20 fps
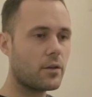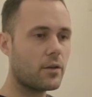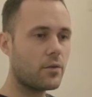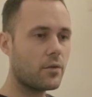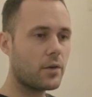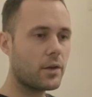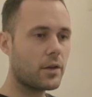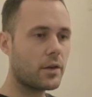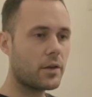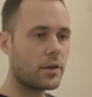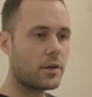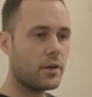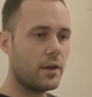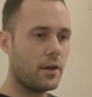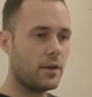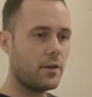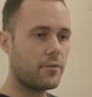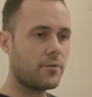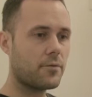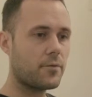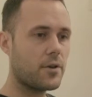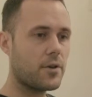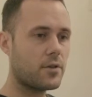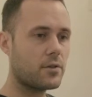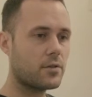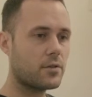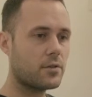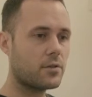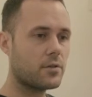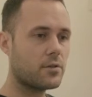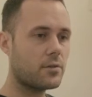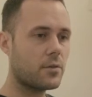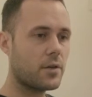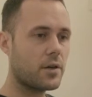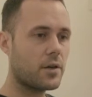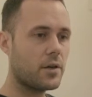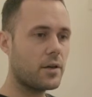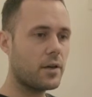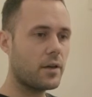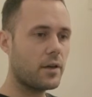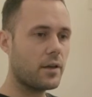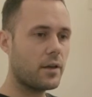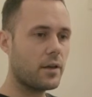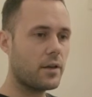quick and 320